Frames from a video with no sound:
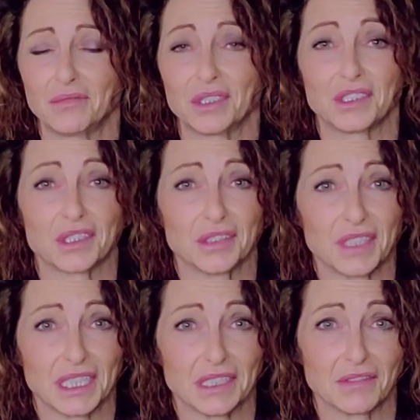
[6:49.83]

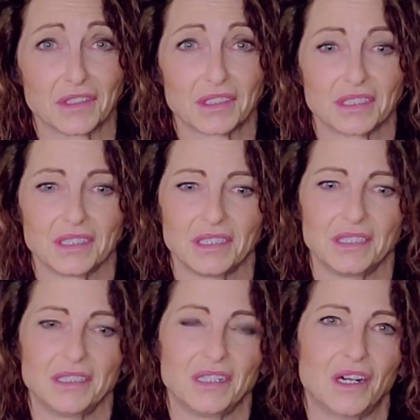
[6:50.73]
preservatives,
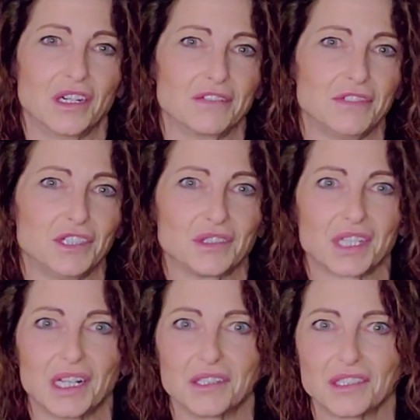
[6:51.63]
artificial
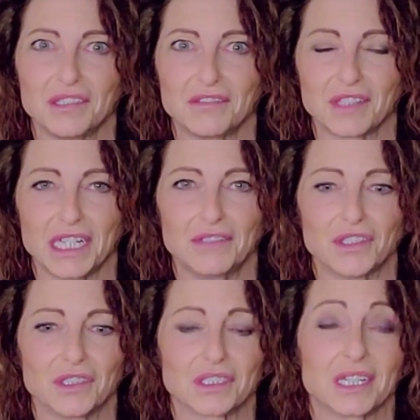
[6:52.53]
colors and
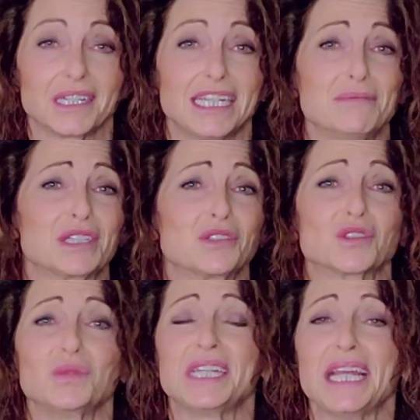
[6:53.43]
flavors,
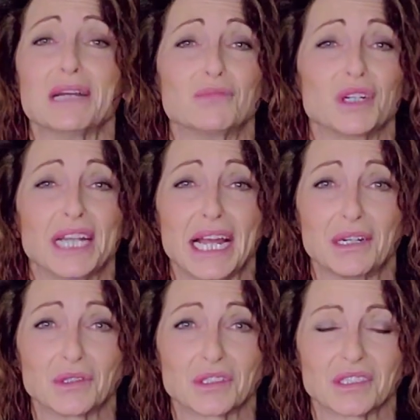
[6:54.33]
chemicals we can't
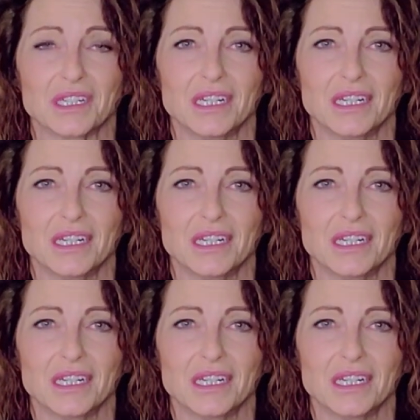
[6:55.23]
pronounce,